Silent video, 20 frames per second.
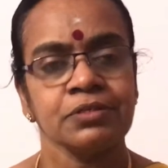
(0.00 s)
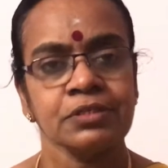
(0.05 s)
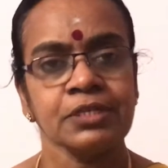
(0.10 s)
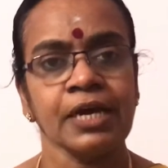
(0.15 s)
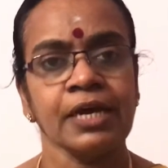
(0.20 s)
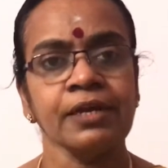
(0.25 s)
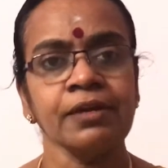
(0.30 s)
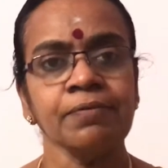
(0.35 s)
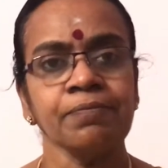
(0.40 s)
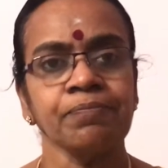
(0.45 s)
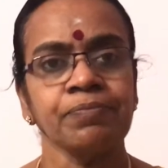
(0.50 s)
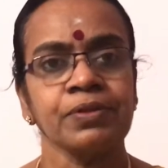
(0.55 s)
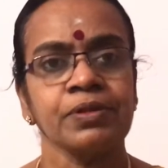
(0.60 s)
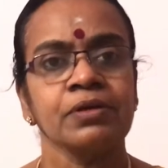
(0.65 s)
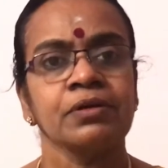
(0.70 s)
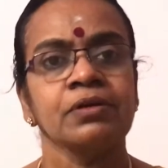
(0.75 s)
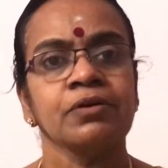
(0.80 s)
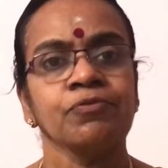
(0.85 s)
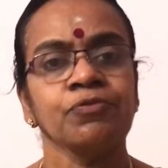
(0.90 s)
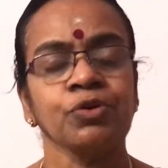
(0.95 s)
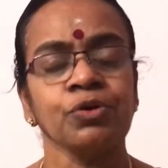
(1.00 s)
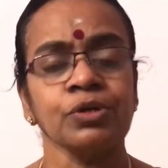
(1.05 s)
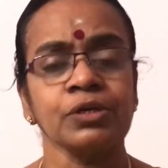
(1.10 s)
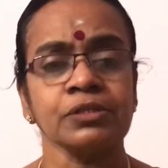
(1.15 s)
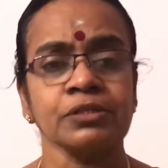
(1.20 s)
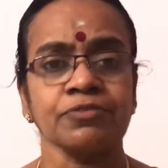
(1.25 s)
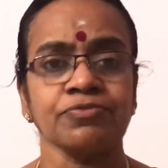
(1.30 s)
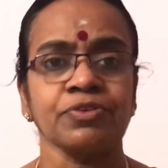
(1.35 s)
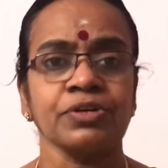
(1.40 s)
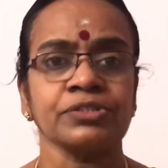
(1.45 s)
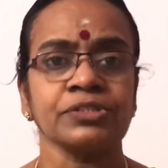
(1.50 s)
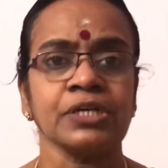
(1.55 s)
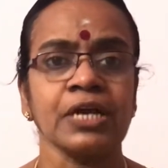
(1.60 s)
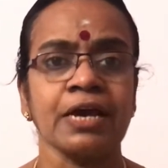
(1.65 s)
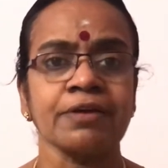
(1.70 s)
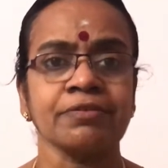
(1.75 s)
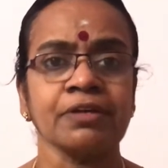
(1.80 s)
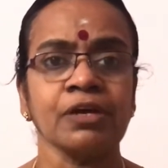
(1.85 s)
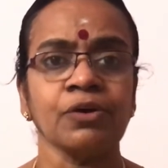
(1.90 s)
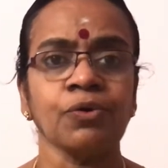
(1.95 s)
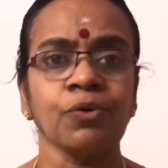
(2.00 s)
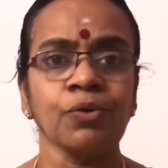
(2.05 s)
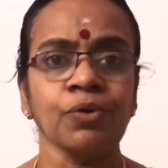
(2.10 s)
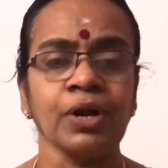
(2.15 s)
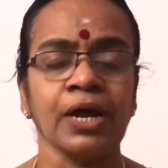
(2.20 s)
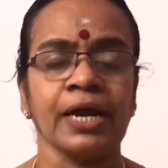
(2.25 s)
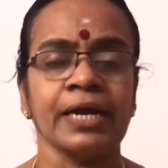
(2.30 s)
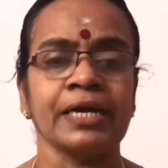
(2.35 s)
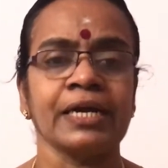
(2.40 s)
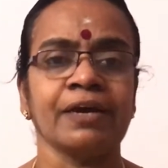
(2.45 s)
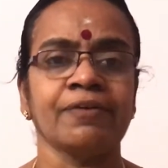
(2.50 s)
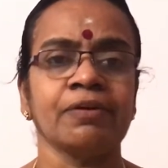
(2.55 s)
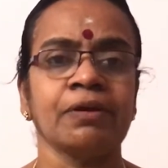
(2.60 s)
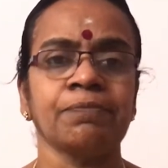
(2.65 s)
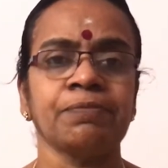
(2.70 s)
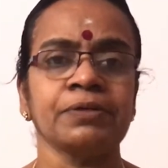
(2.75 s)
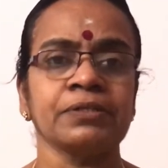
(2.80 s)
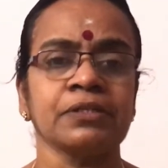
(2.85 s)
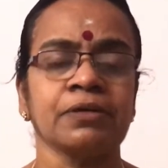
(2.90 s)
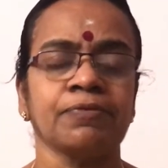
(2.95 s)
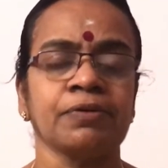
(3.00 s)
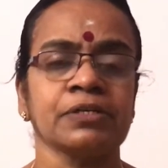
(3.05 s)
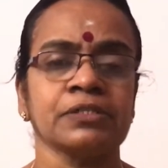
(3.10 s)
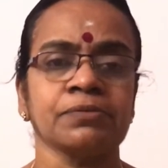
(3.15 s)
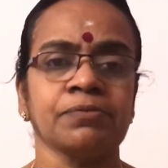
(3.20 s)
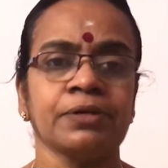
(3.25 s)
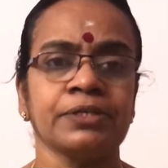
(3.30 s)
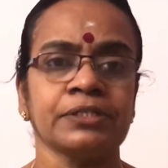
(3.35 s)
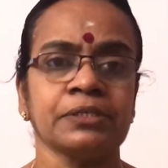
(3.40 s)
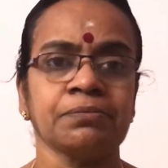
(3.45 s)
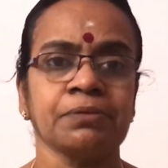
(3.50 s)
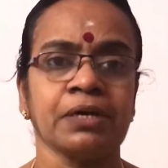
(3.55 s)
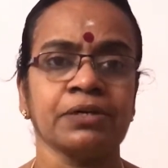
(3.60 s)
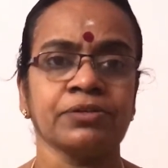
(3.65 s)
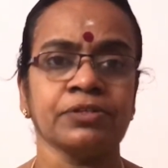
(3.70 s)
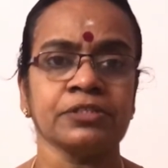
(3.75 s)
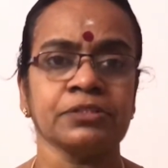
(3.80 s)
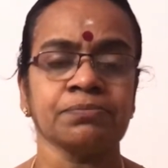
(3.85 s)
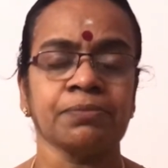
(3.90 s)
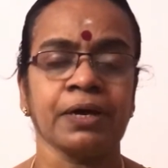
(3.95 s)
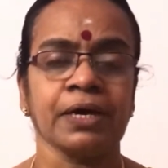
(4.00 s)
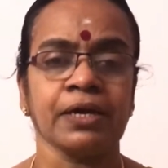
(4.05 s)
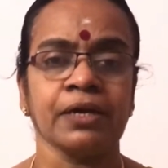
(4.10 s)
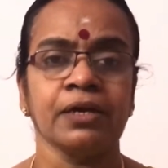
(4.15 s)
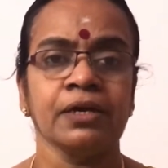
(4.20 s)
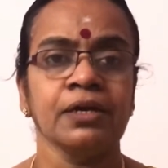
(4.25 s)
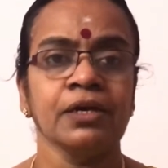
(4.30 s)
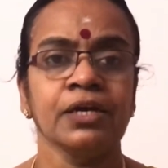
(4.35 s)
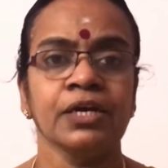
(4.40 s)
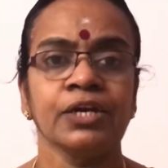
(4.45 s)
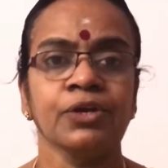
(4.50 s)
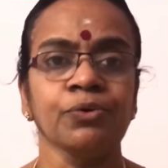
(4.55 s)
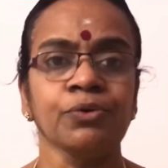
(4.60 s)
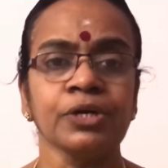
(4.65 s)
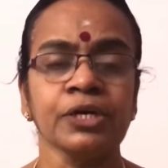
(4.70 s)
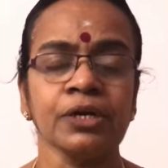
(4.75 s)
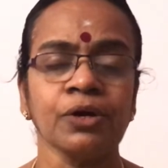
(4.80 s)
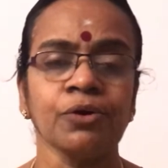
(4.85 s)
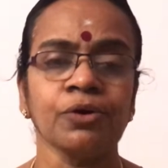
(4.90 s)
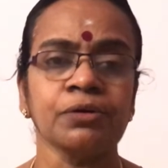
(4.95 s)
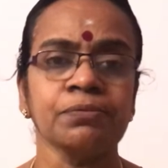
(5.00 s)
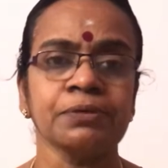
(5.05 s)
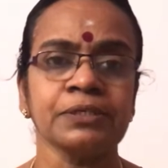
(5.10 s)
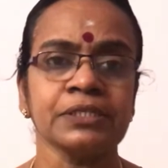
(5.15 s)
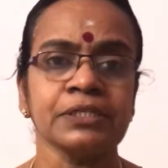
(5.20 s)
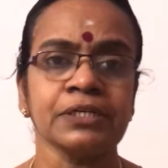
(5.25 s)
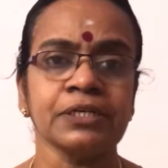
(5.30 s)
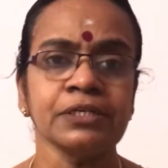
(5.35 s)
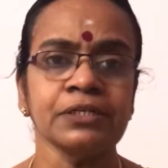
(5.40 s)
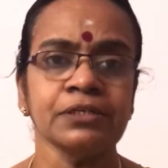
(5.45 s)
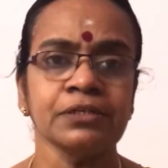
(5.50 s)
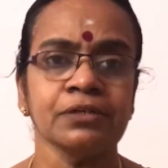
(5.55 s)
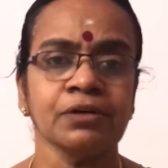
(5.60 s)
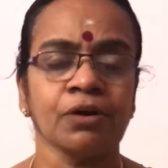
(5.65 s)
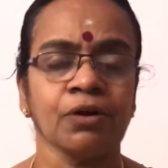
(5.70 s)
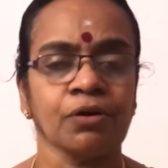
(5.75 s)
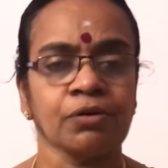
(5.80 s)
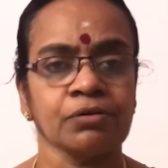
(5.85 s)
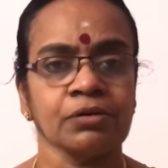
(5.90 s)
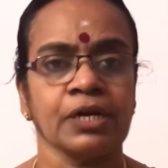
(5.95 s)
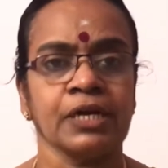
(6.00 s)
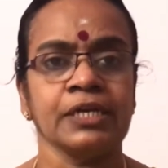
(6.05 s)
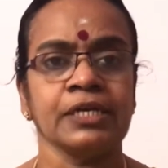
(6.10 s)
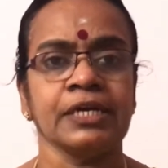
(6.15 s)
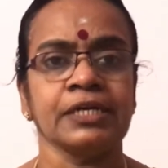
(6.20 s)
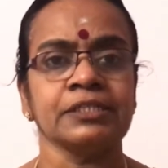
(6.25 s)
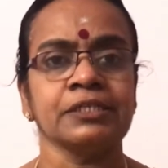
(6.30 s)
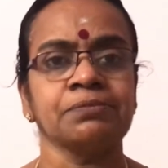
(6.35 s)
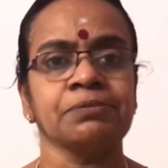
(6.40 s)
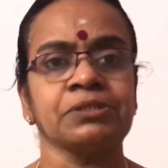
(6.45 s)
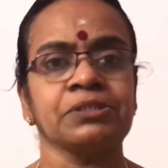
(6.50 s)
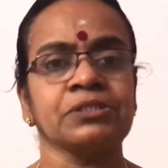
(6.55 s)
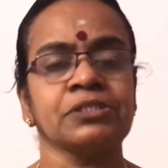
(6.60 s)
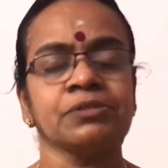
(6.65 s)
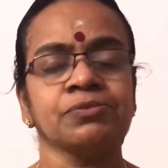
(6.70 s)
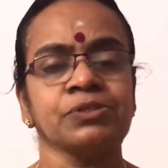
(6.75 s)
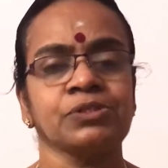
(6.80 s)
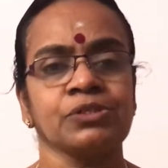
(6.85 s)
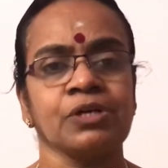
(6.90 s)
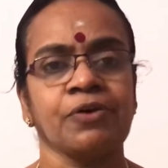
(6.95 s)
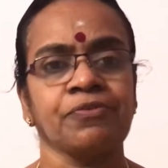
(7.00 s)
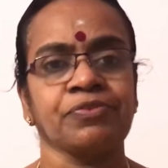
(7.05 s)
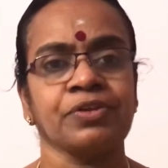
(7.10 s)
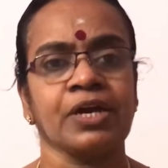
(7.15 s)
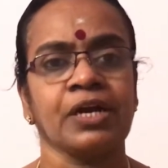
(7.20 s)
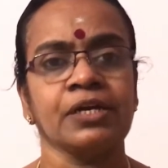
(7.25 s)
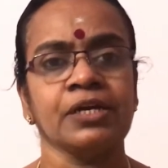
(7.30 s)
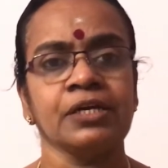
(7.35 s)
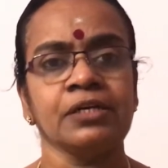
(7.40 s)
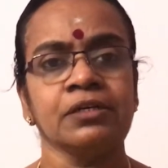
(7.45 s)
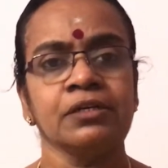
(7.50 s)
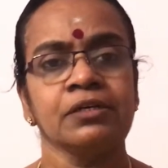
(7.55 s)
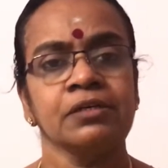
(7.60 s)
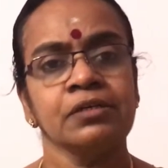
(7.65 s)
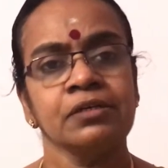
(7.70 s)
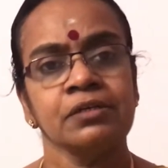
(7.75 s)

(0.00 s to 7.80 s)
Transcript: Then viewing the structure as a whole and developing the flexibility matrix by unit load method or any other methods which you have studied